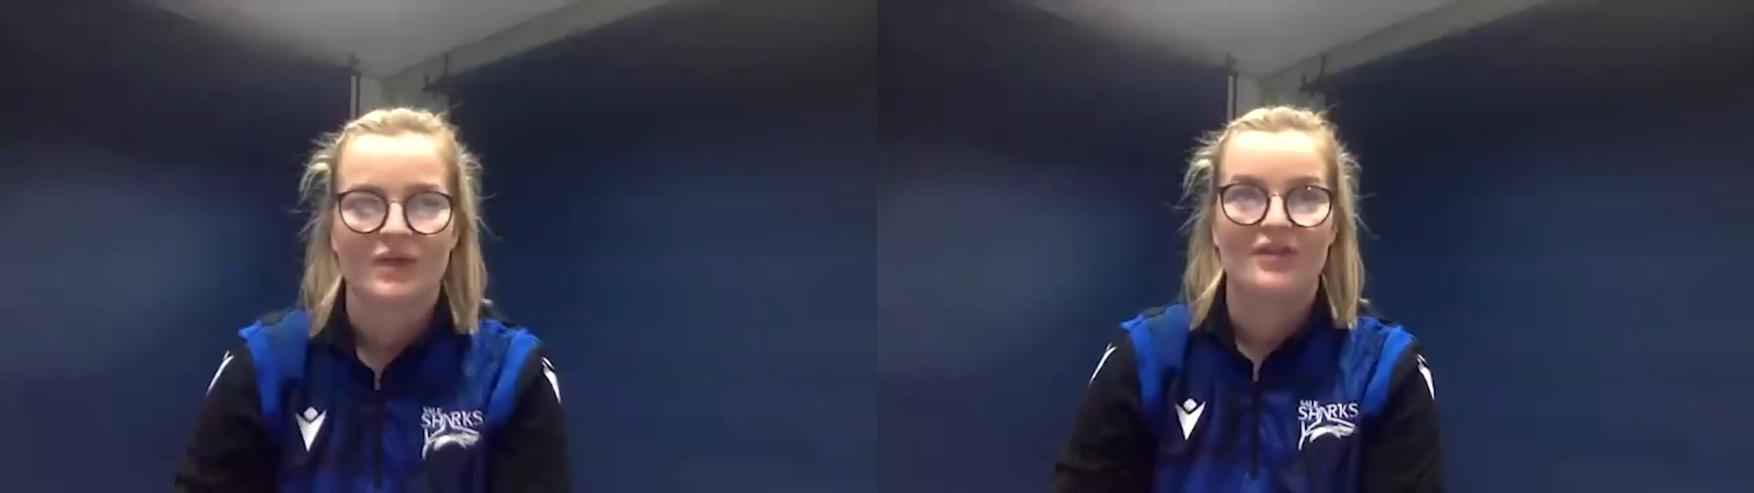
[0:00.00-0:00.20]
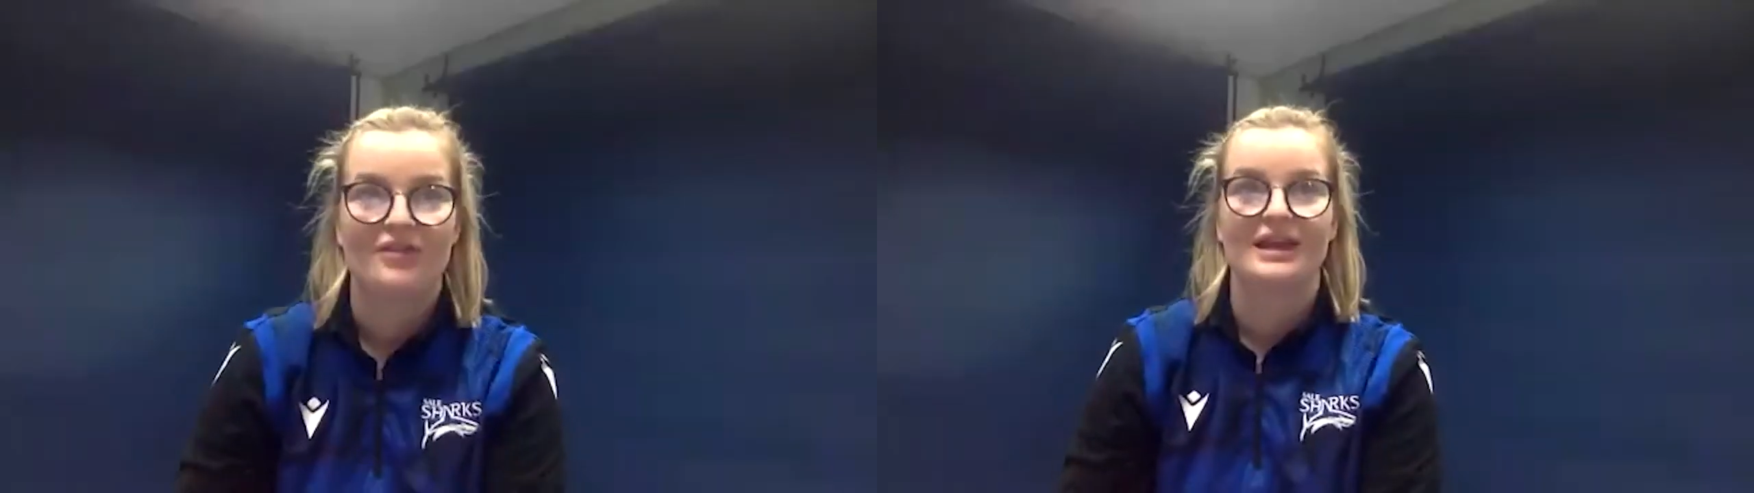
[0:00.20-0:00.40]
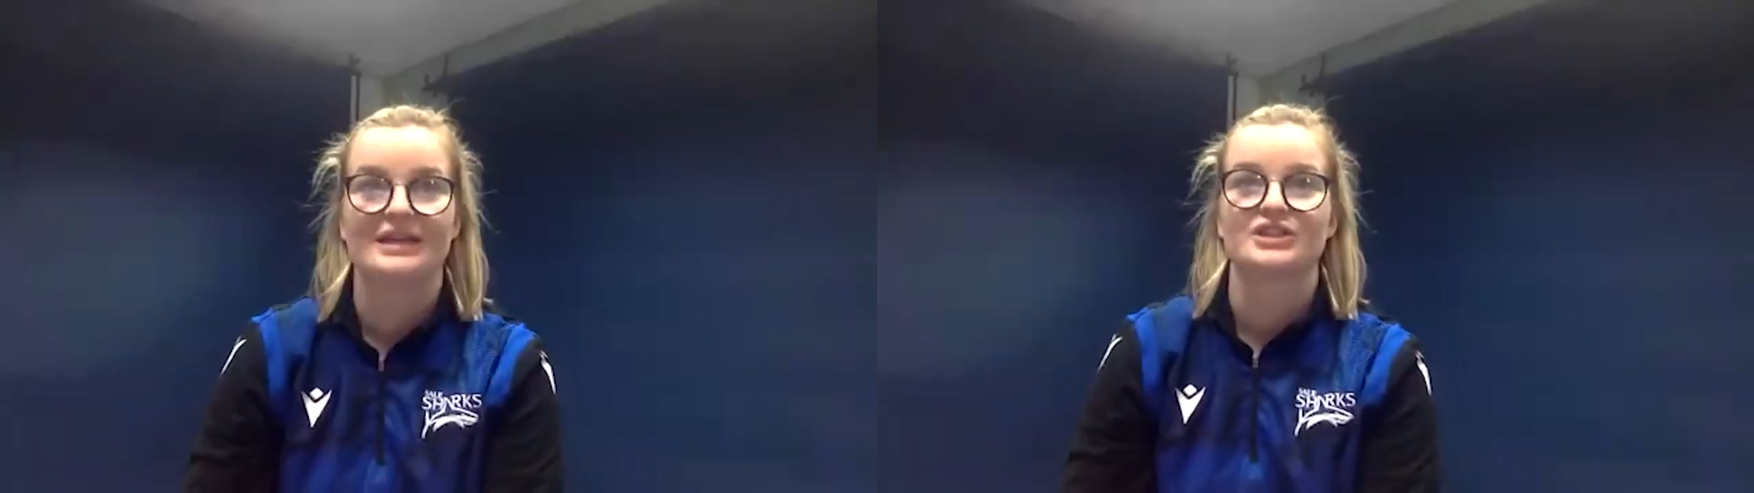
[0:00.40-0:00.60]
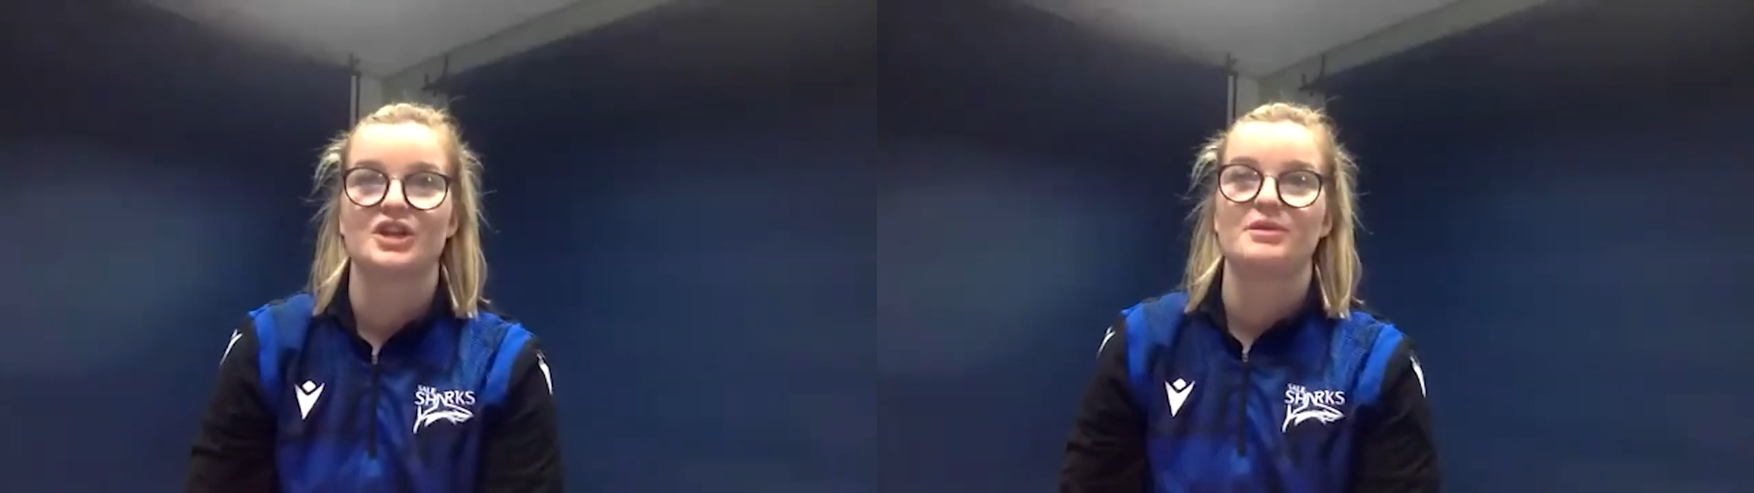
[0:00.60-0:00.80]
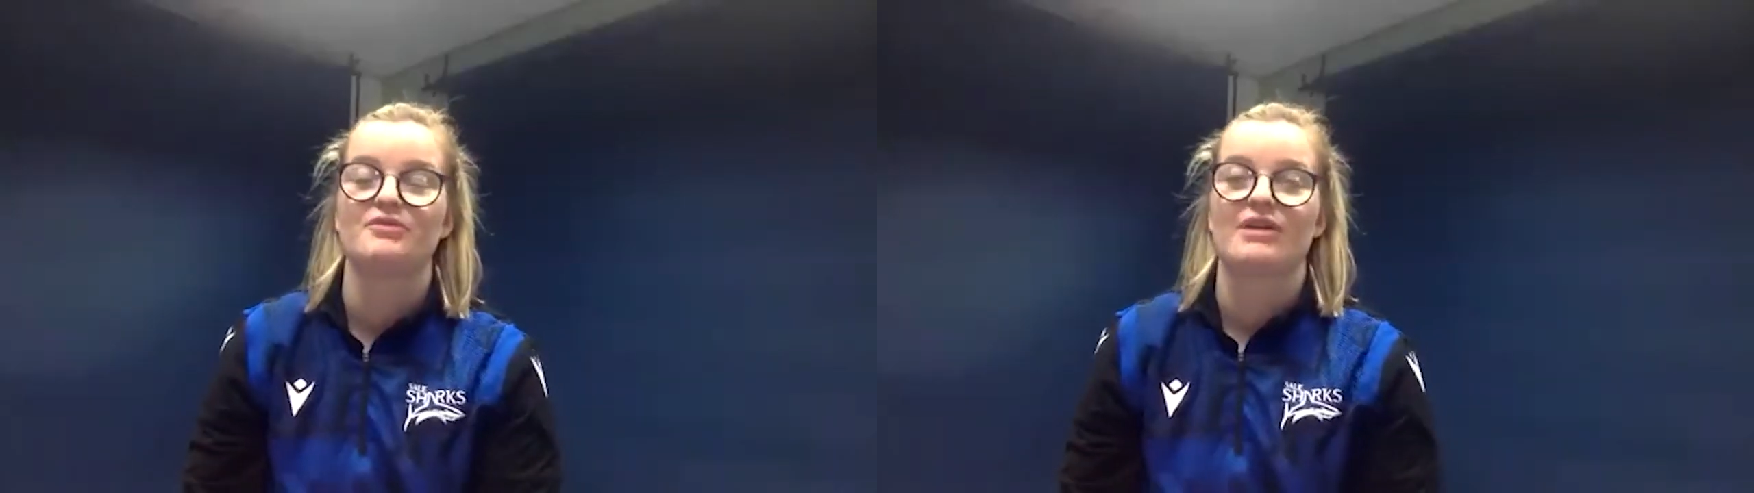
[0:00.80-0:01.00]
I think it's going
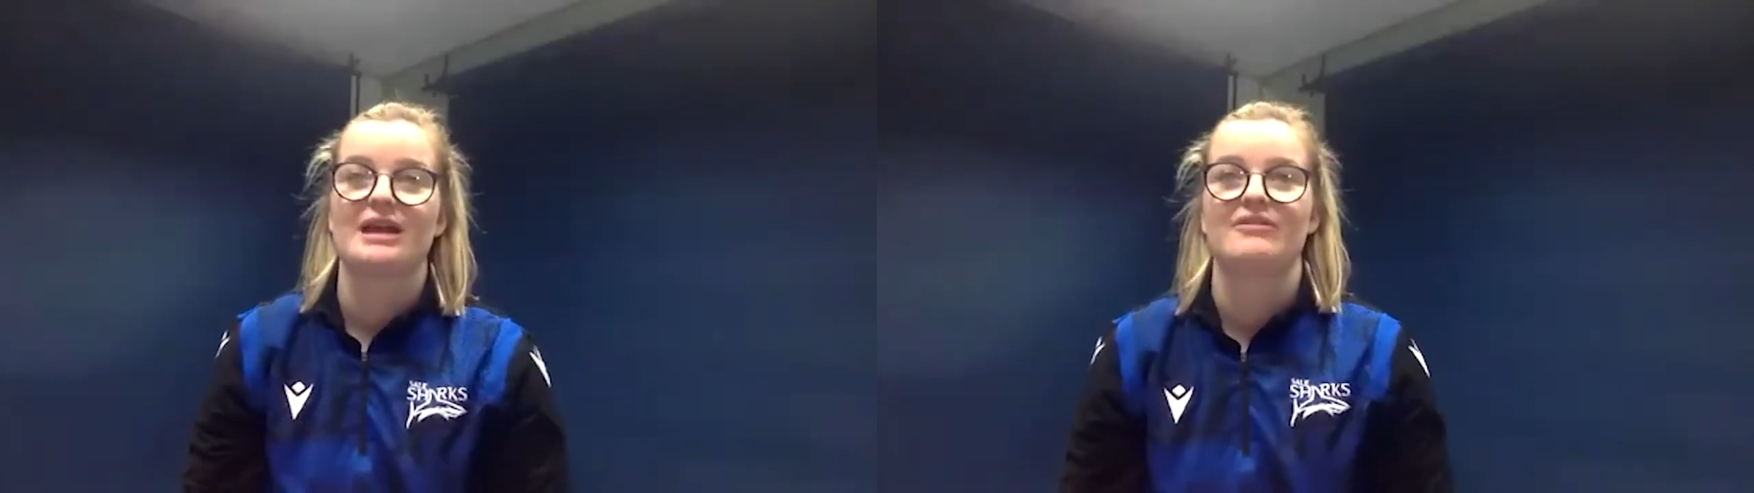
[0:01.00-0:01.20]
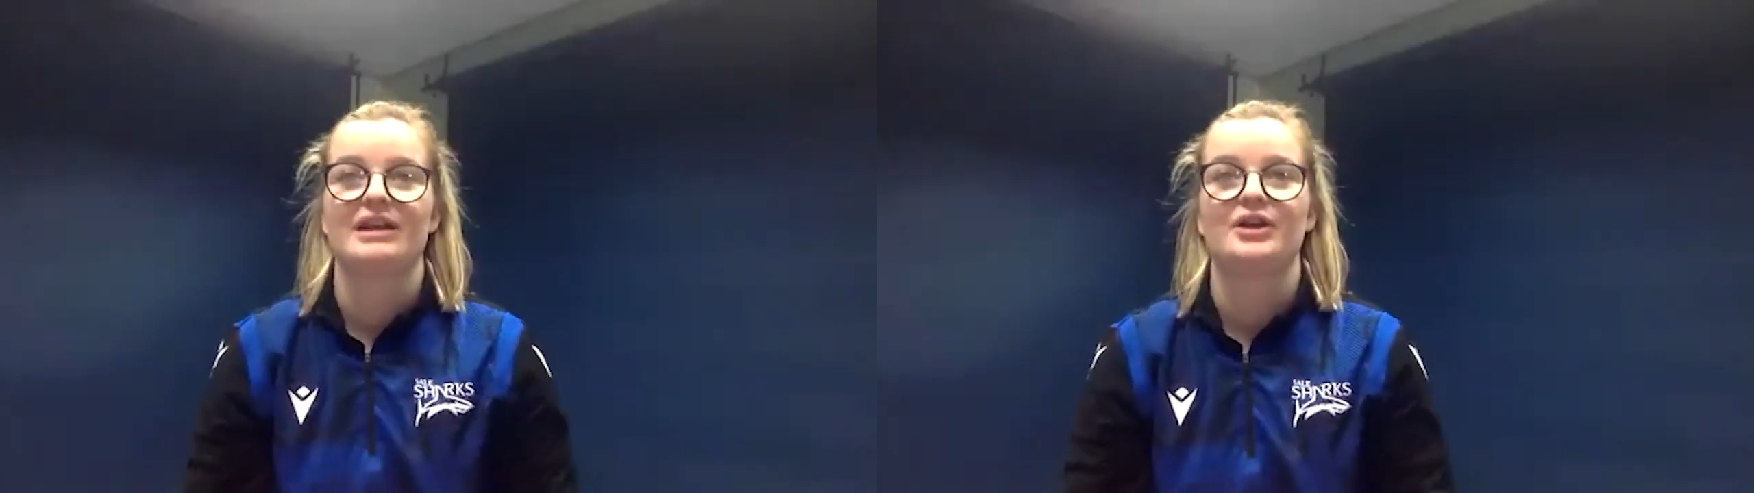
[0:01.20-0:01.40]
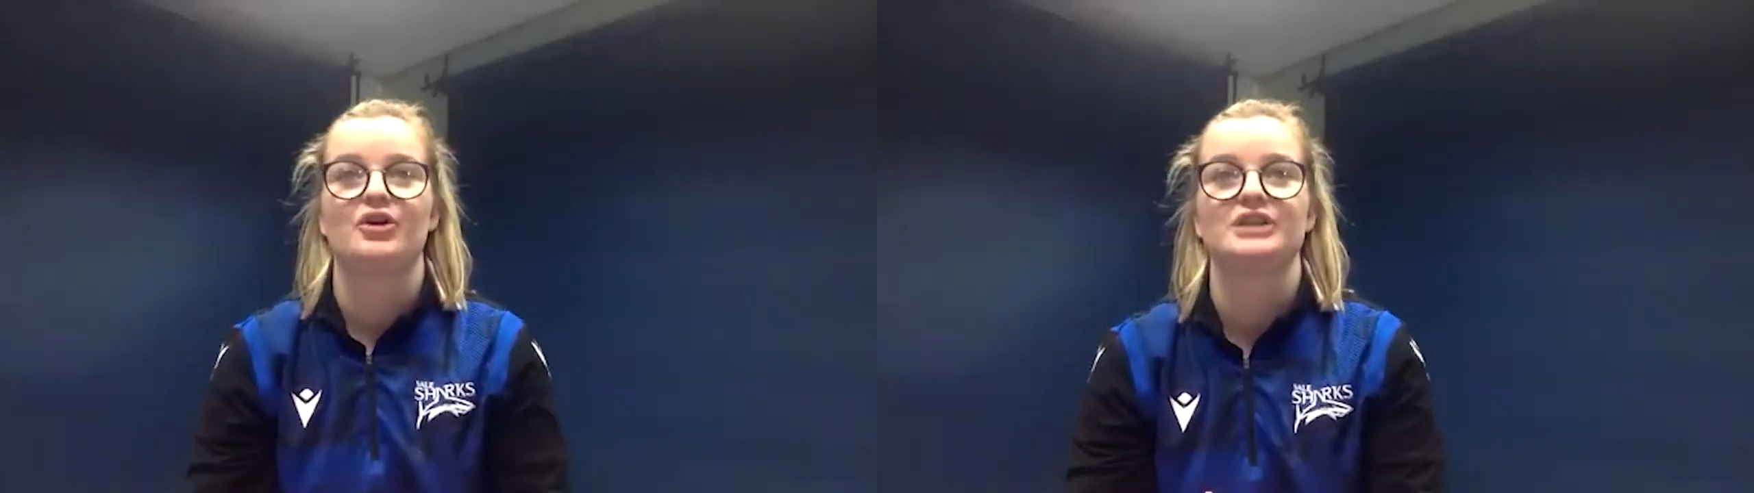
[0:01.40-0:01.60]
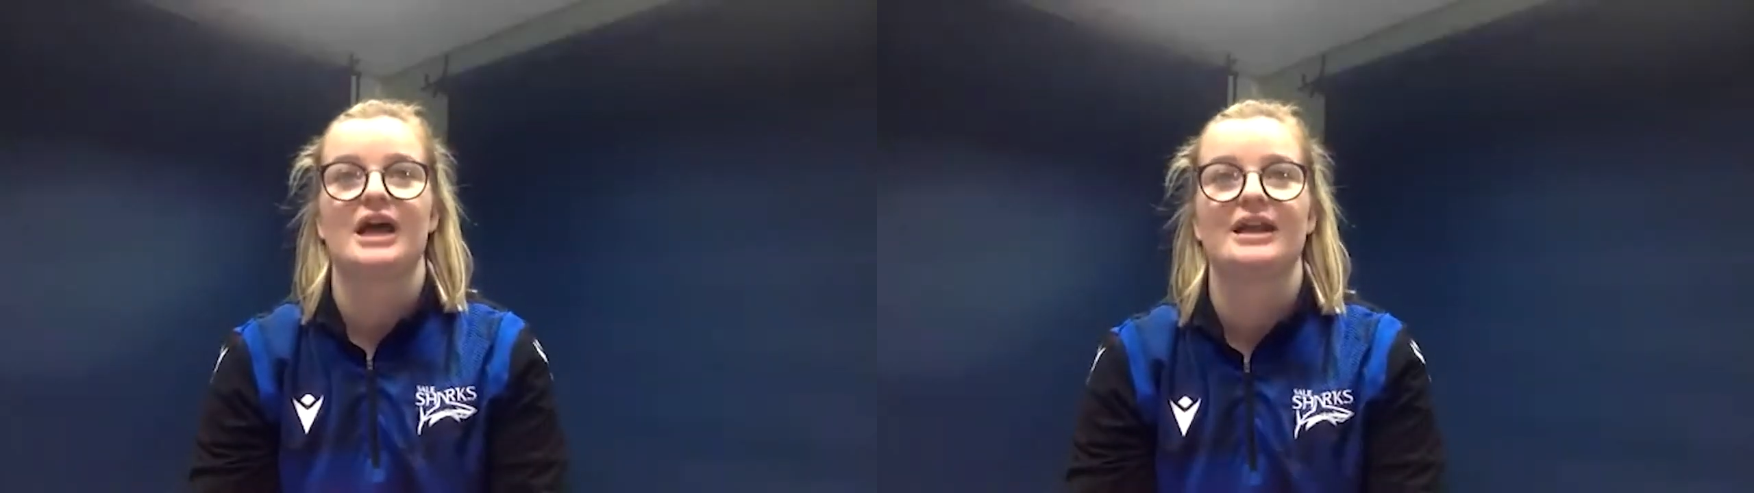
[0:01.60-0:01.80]
to be really, really good.